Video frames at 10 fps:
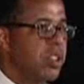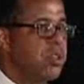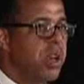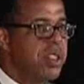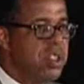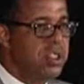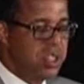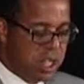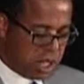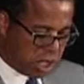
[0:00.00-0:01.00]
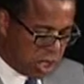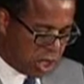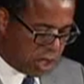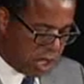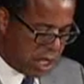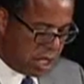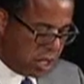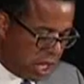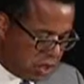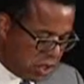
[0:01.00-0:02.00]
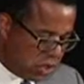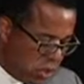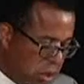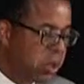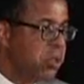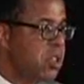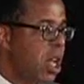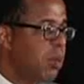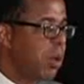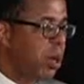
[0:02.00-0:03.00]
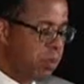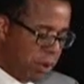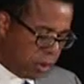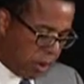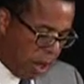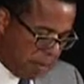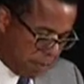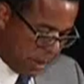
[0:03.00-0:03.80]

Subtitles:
the transition that occurred in the nation's nuclear stockpile program.